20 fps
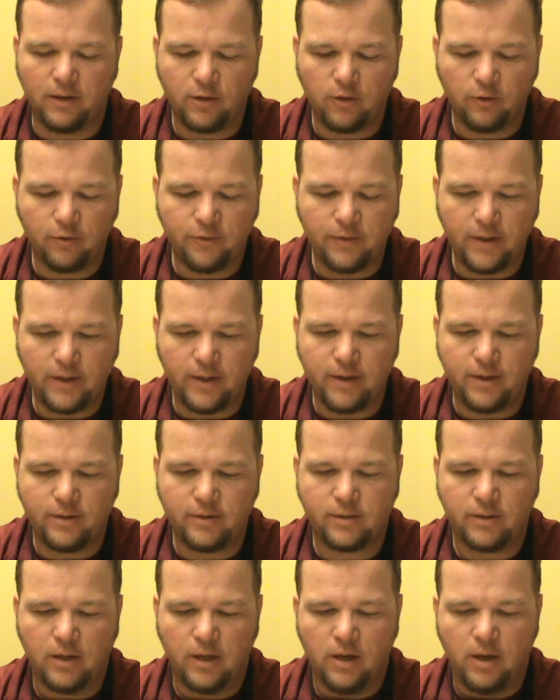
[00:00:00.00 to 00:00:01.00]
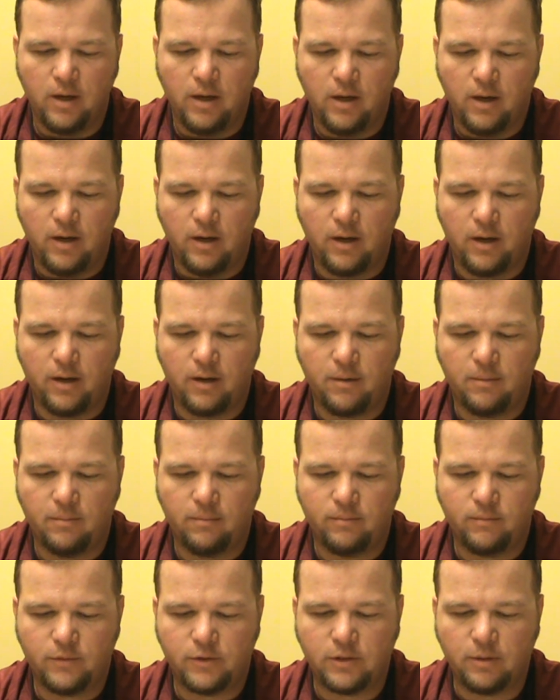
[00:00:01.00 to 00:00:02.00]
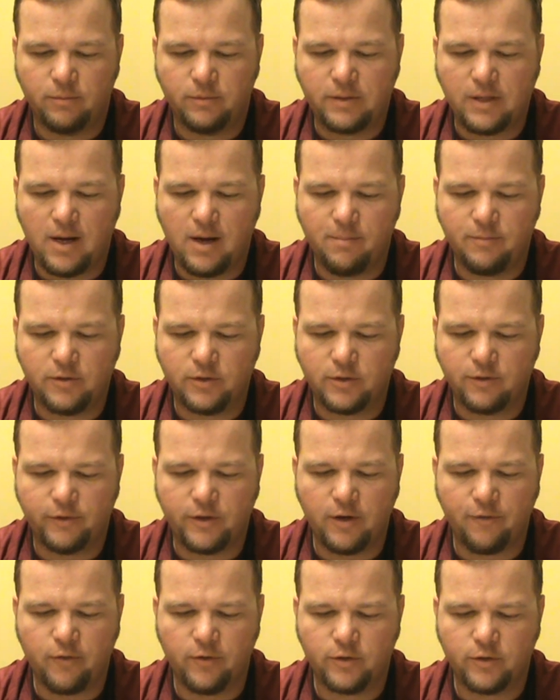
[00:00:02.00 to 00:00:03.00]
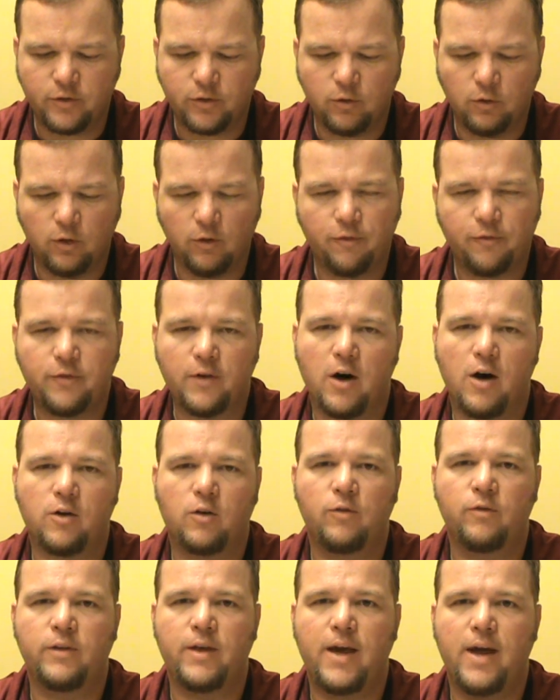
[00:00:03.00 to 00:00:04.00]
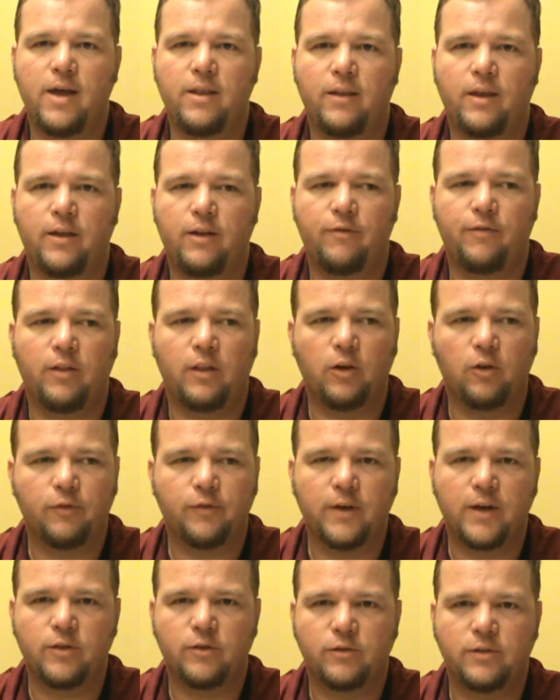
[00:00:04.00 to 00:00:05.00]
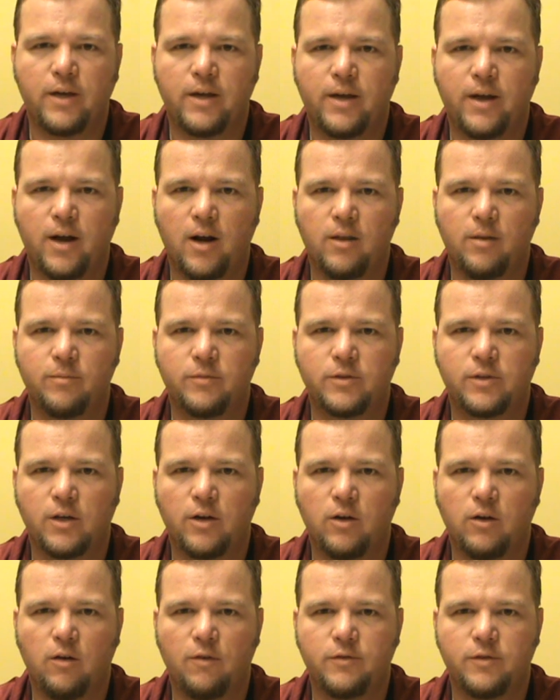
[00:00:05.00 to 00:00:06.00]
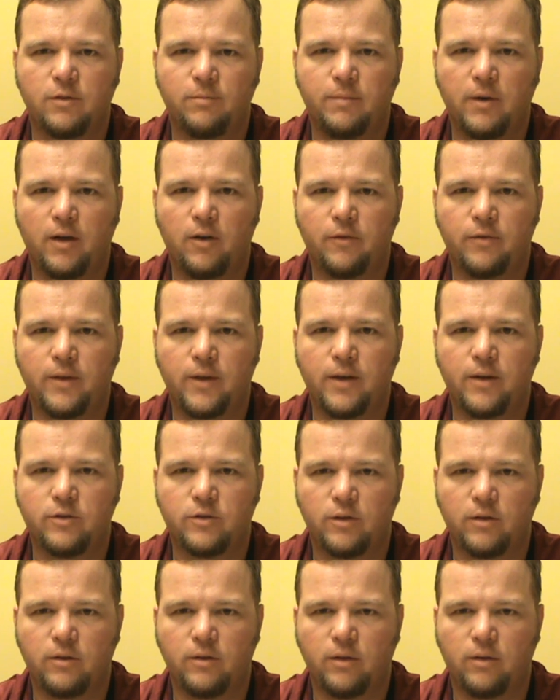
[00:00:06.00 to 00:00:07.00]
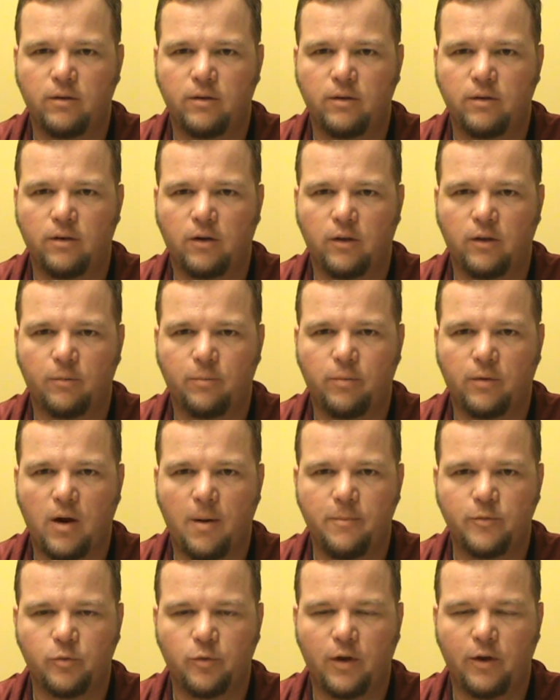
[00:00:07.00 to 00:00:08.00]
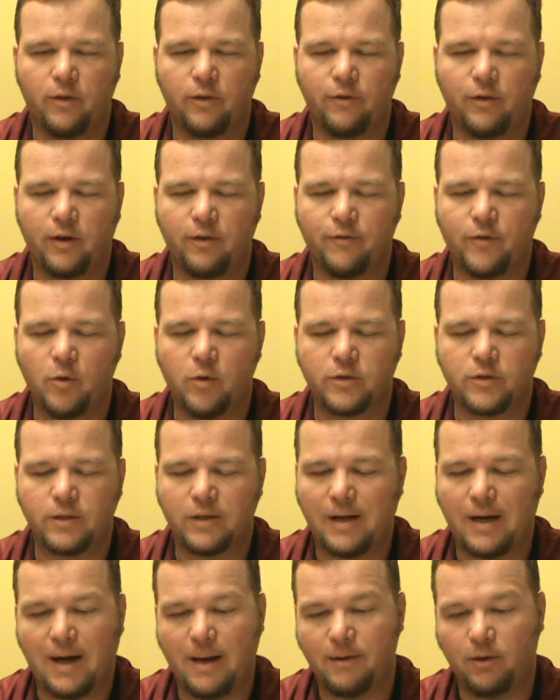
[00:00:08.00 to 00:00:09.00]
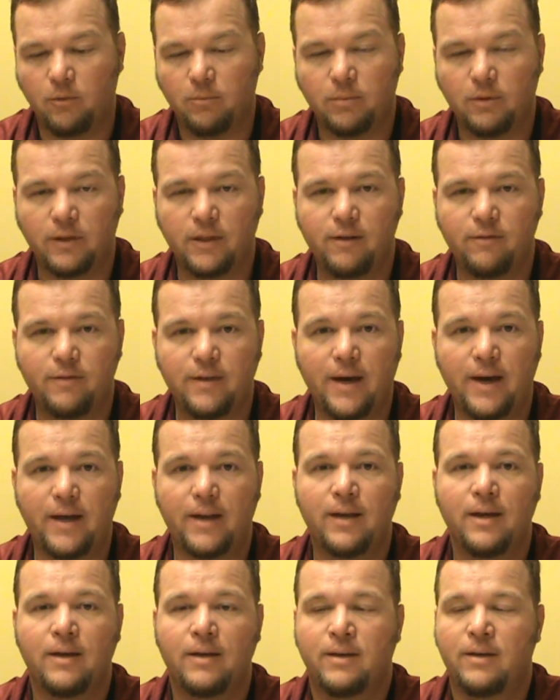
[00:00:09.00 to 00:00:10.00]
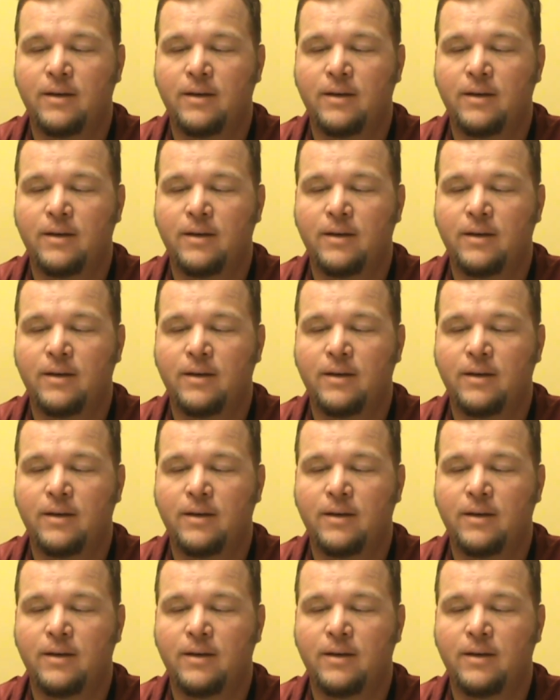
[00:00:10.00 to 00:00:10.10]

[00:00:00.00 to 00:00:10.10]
little things. Sometimes there's a different school of thought on that if the little things will take care of themselves, the bigger things are the problems we really got to focus on. I don't believe that.